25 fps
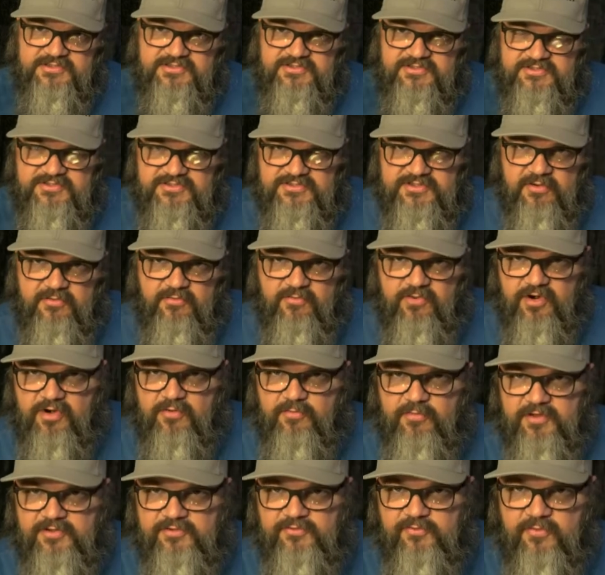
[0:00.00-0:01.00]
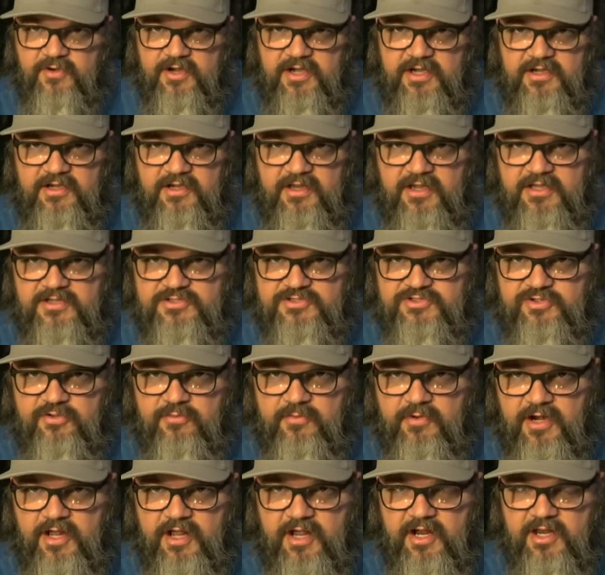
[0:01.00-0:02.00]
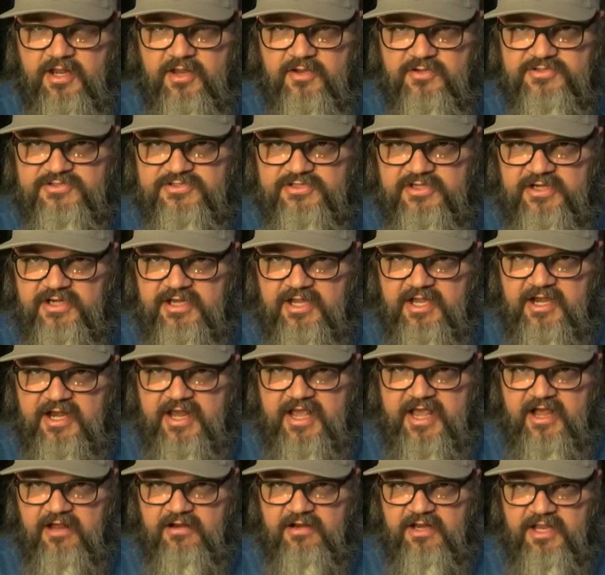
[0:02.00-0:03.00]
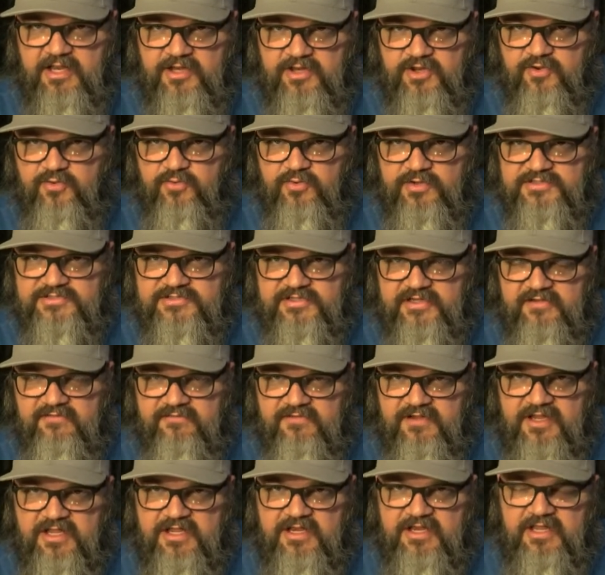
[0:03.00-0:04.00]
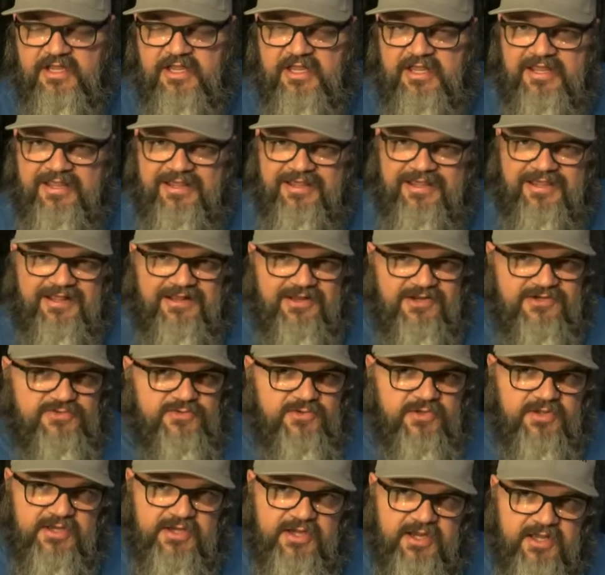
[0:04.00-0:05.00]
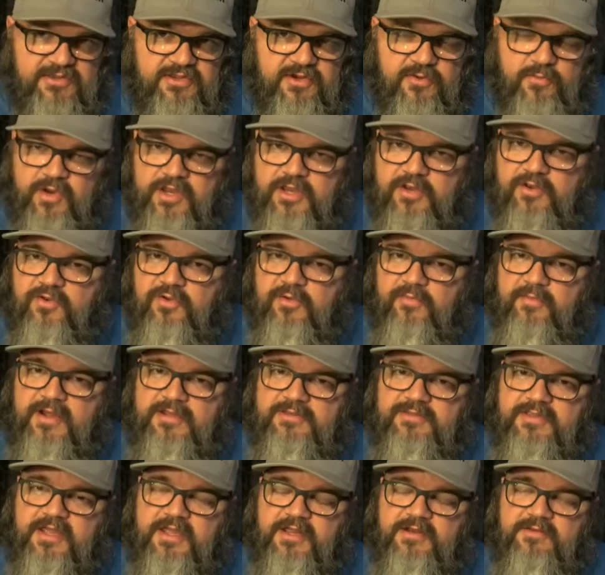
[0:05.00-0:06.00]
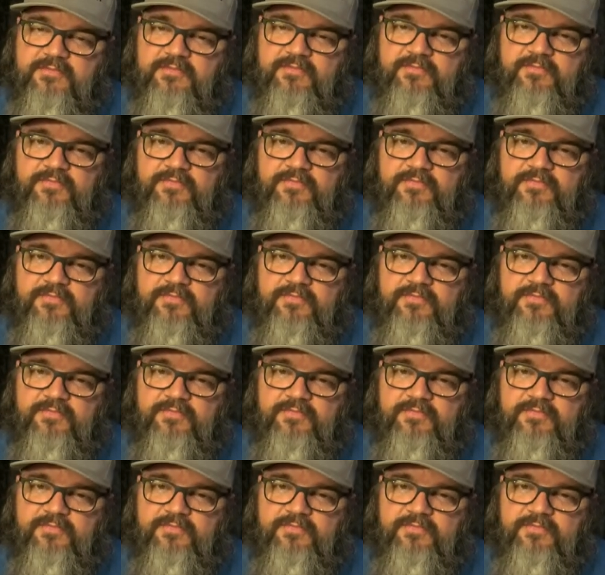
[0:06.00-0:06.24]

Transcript: It's somewhere between Sermon Audio sending it out and you receiving it, and there's really nothing we can do about that.